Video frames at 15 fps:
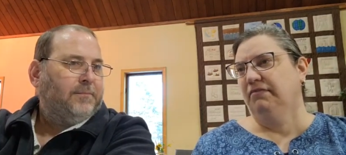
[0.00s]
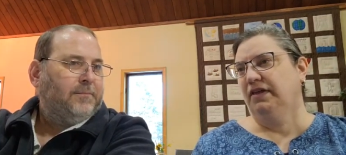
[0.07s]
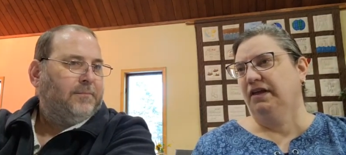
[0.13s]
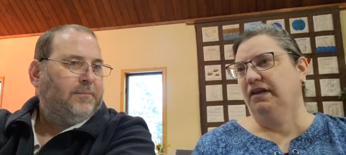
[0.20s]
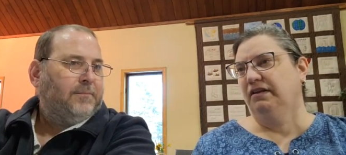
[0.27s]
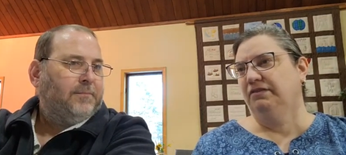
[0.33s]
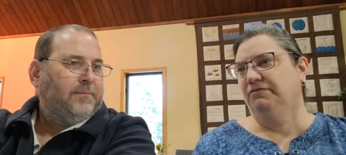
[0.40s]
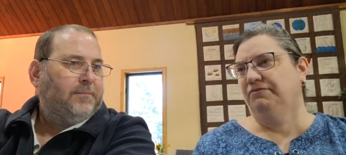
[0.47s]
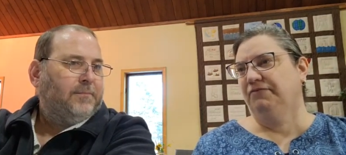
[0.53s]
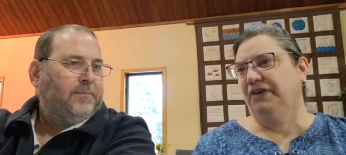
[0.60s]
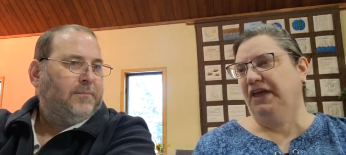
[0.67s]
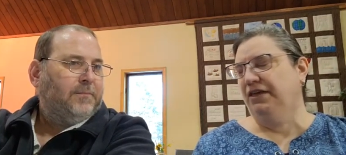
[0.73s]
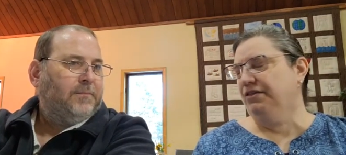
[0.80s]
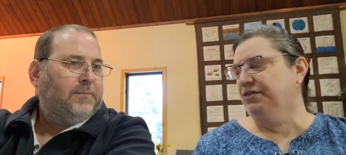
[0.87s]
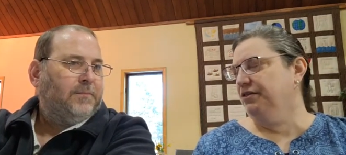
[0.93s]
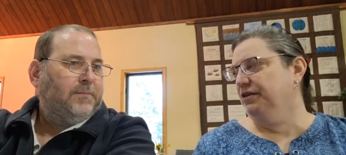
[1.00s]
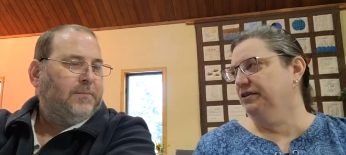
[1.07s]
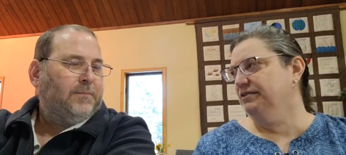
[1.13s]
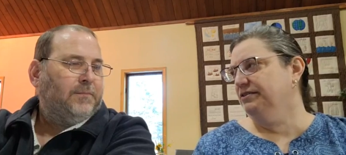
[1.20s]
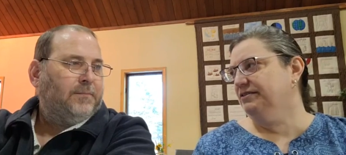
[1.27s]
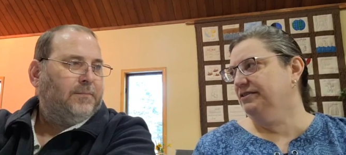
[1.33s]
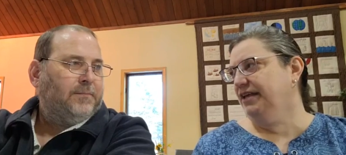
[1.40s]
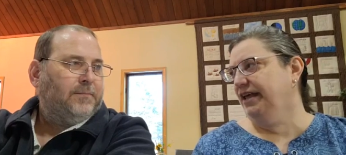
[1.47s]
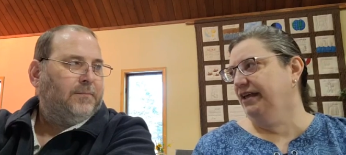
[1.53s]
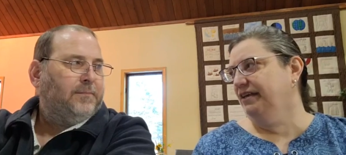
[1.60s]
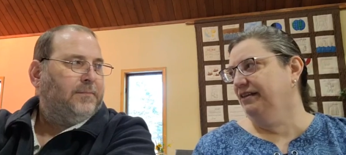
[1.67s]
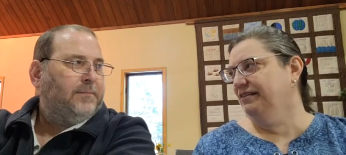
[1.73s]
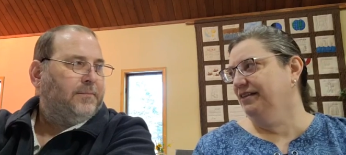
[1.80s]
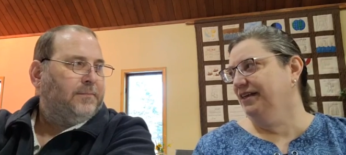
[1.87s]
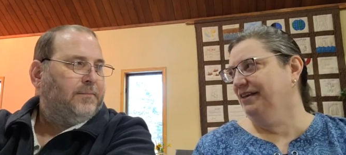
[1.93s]
Speaker 1: uh, faith is
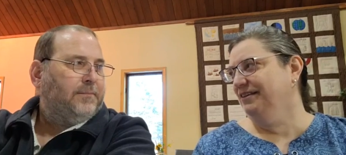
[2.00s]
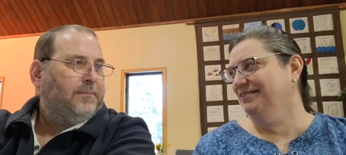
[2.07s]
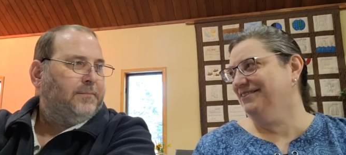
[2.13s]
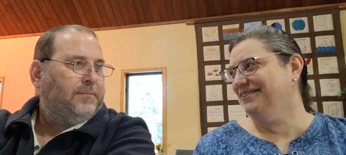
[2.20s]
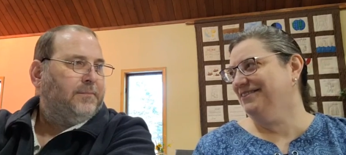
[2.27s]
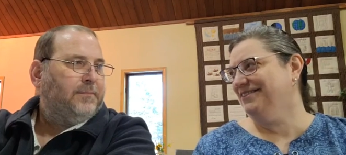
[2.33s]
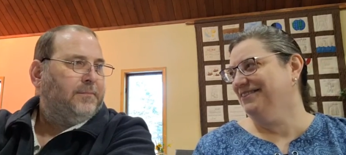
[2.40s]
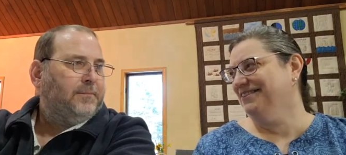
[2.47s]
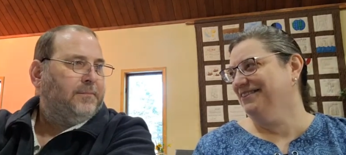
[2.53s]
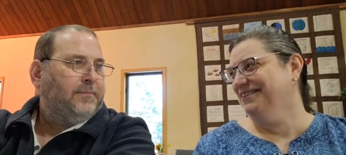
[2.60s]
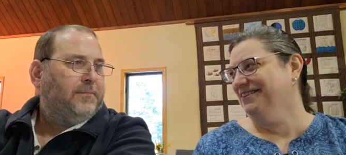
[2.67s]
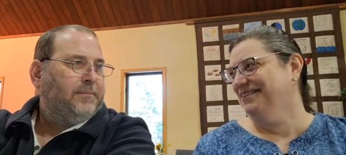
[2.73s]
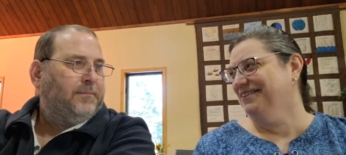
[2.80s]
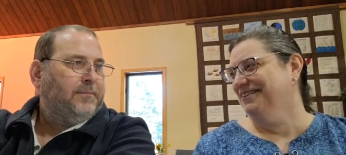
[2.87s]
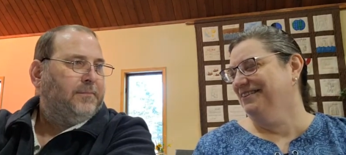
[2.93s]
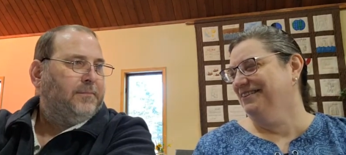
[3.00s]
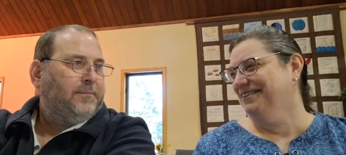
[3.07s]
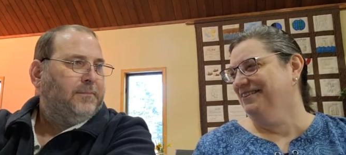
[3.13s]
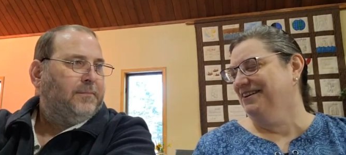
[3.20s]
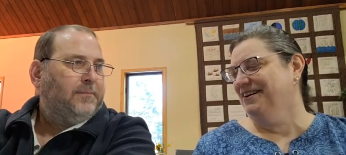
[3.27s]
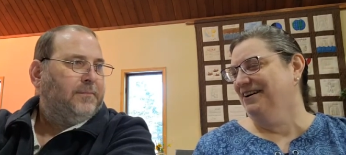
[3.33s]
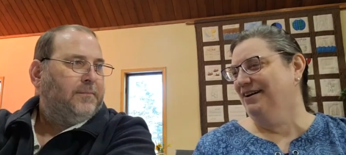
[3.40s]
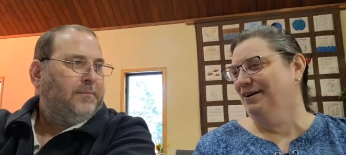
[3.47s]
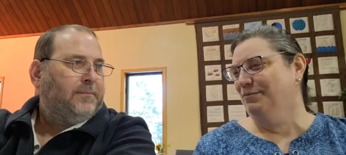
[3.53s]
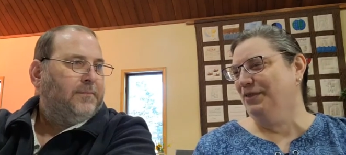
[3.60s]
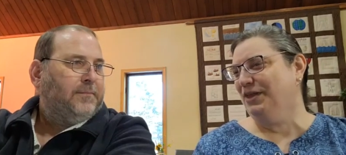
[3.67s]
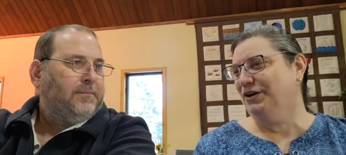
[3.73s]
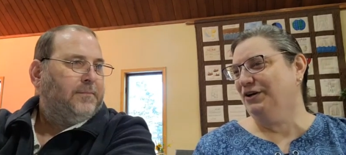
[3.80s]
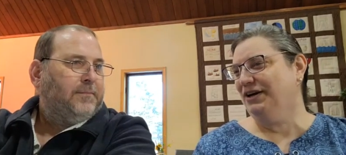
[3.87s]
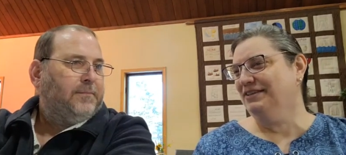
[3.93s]
taking things um,
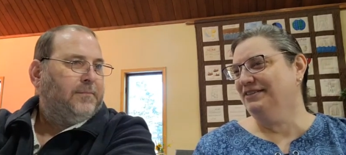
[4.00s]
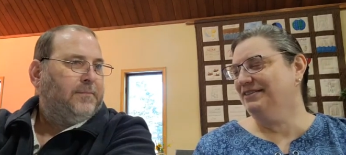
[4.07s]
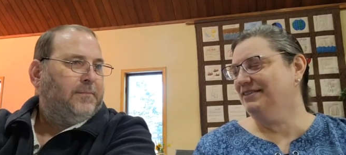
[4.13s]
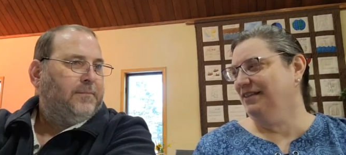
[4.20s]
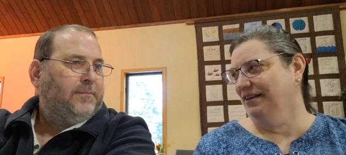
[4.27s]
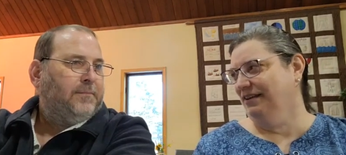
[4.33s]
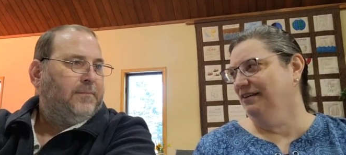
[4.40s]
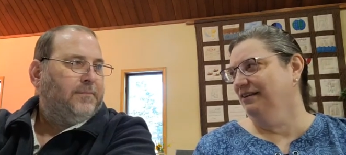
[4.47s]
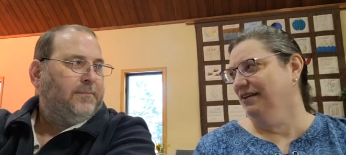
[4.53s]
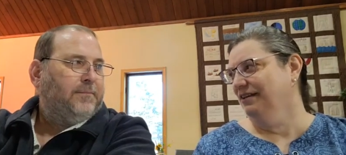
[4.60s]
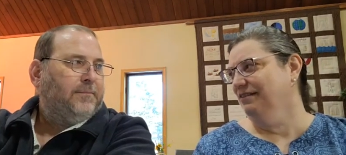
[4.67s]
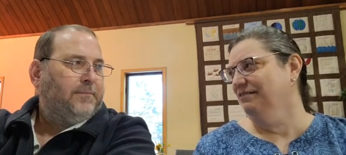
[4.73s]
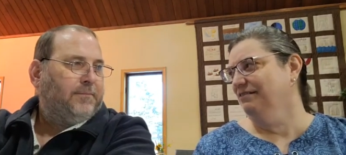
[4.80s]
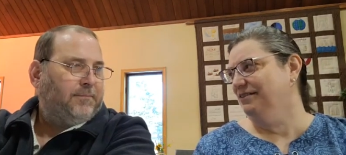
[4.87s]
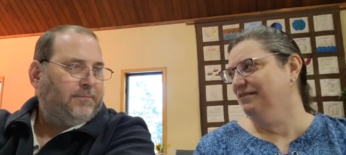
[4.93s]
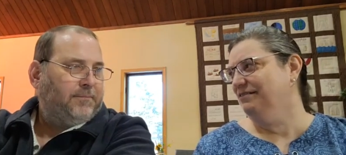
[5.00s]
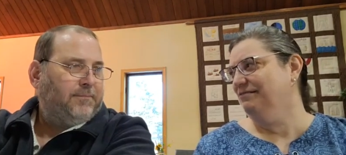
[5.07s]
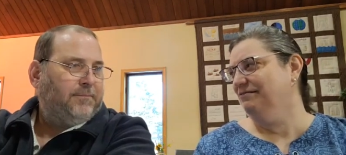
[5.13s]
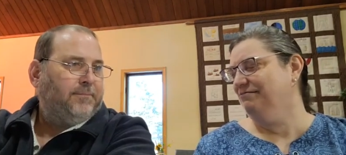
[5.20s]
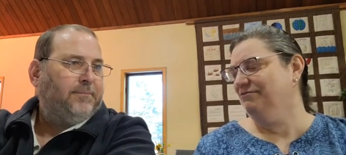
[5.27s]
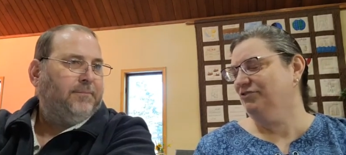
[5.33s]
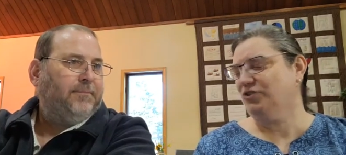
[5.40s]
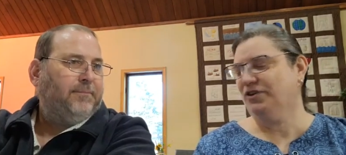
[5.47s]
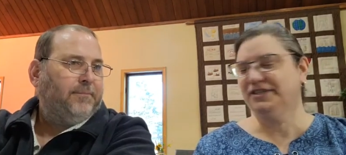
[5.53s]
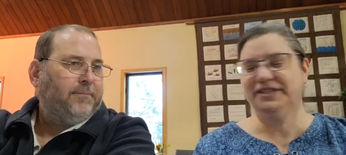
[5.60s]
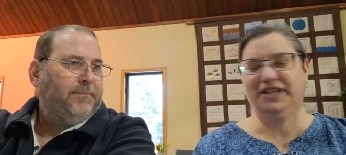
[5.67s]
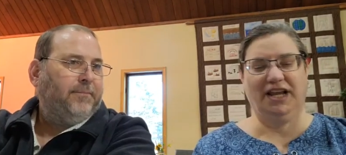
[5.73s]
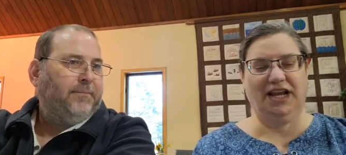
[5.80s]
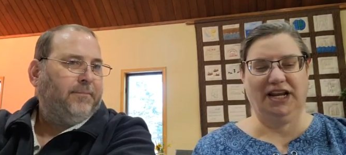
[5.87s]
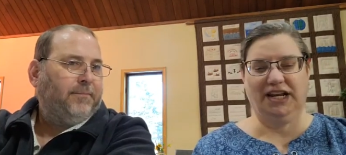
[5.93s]
that are unseen and
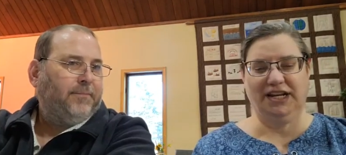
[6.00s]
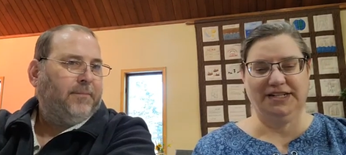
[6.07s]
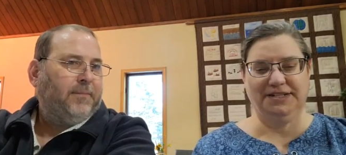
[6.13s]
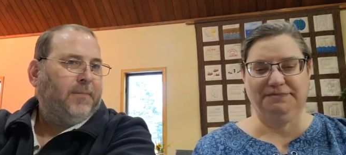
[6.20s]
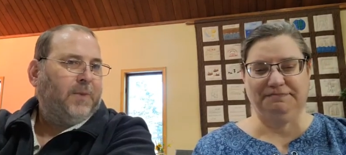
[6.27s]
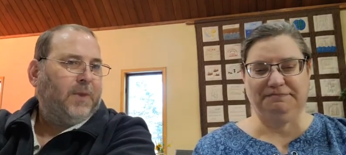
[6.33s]
trusting in it.